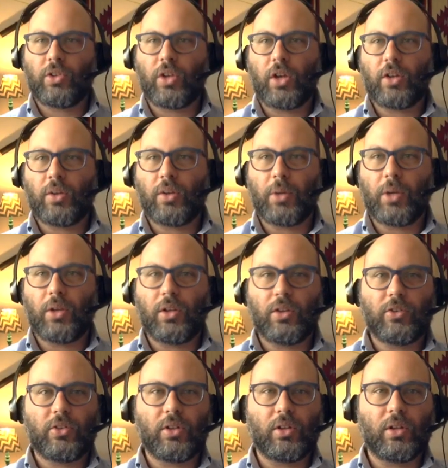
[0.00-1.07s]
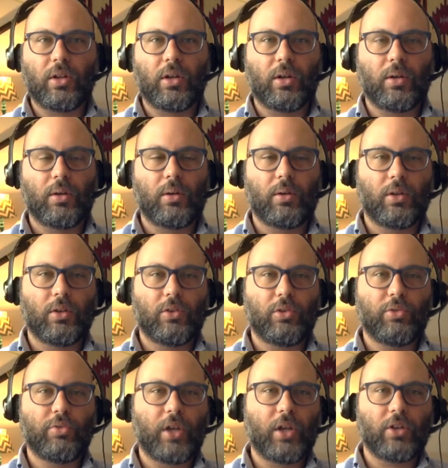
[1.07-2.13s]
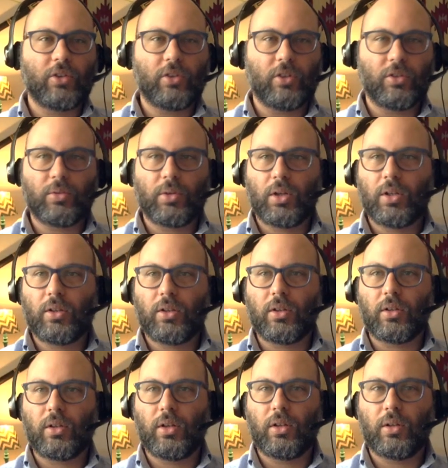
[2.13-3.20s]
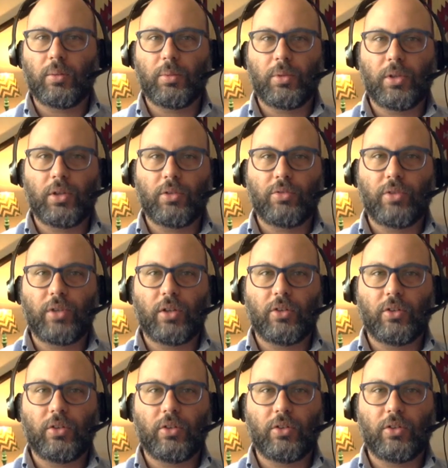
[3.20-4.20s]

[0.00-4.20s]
talked about this in the two fantasies, right? In the Plague of Fantasies,